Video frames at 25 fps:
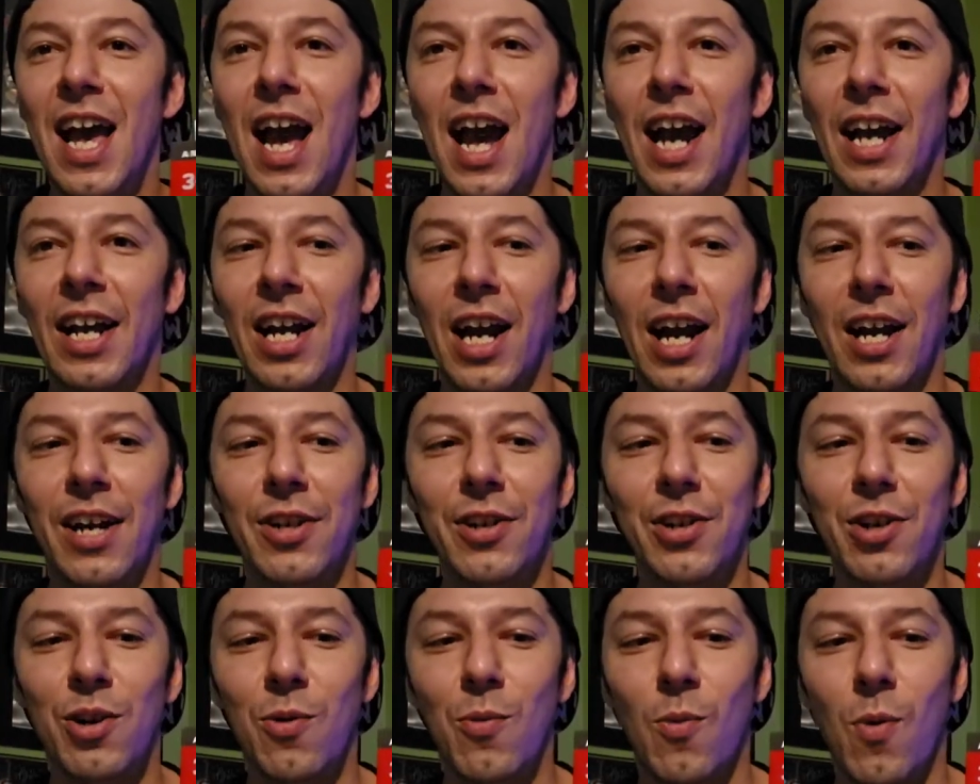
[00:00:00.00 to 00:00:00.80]
I kind
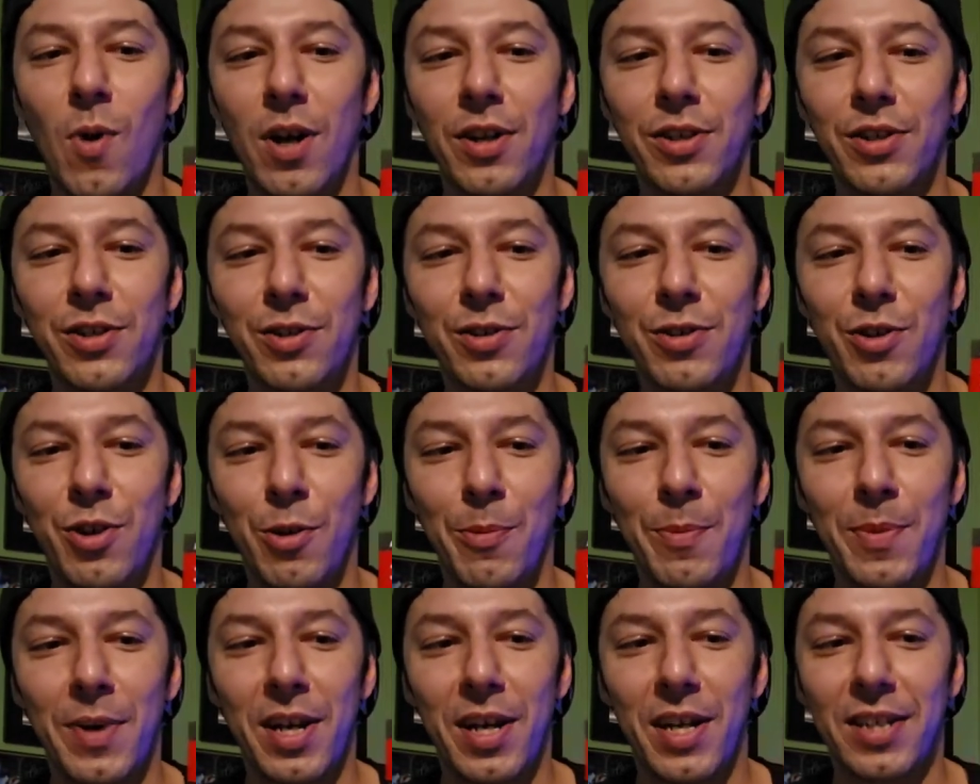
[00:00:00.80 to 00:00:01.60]
of don't want to
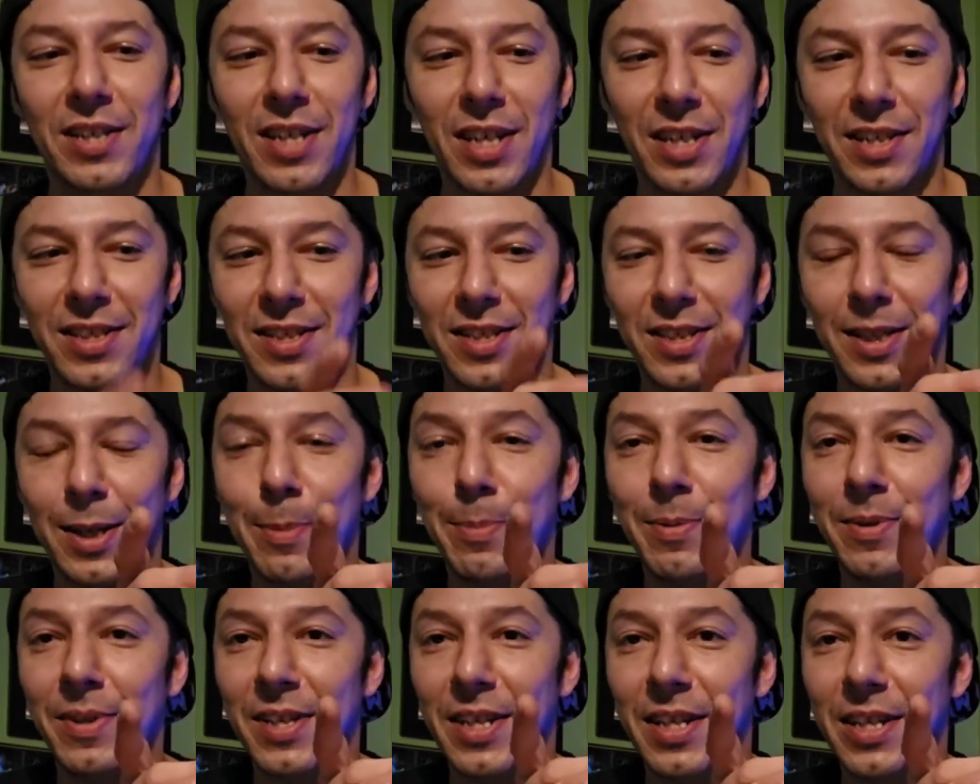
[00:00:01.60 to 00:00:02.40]
though because I
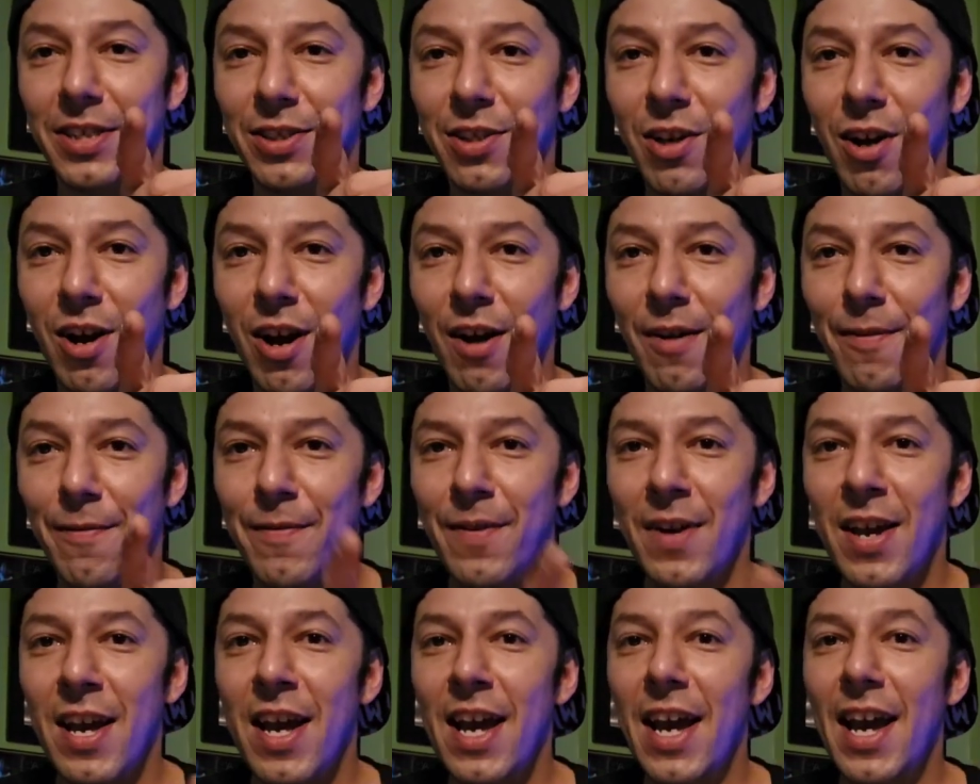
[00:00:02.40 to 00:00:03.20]
slipped this off